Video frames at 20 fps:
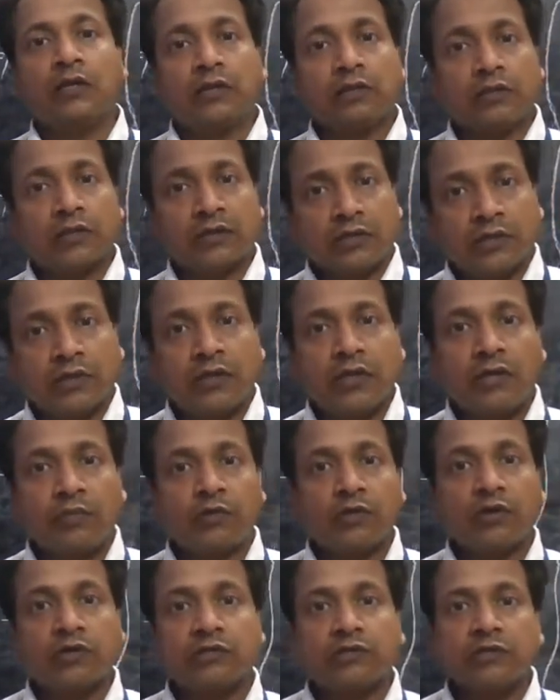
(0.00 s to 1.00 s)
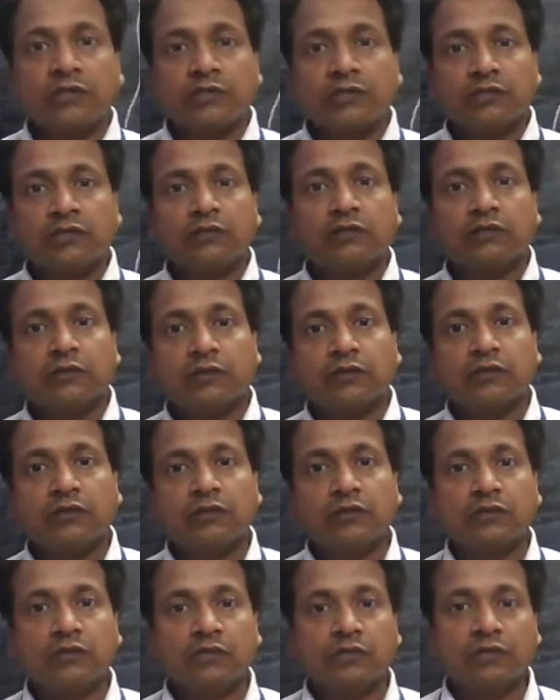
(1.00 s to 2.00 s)
The third process
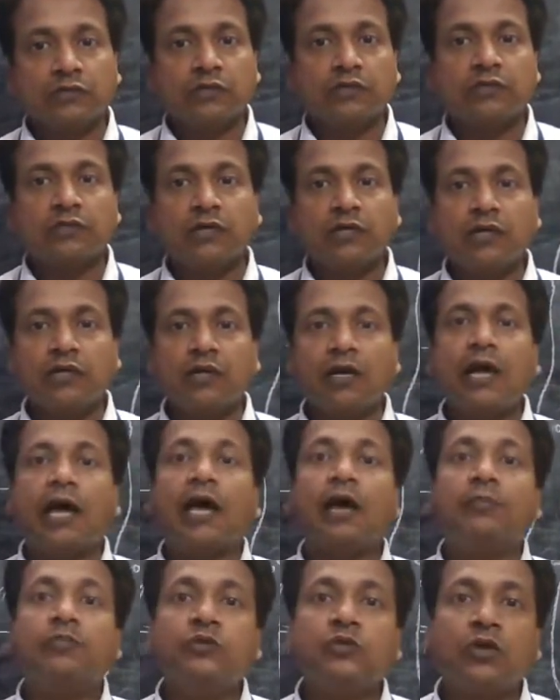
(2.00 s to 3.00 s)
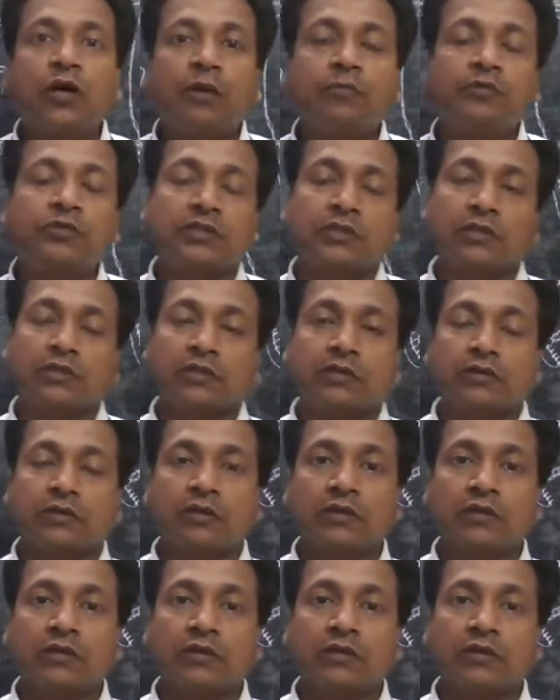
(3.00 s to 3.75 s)
was the absorption.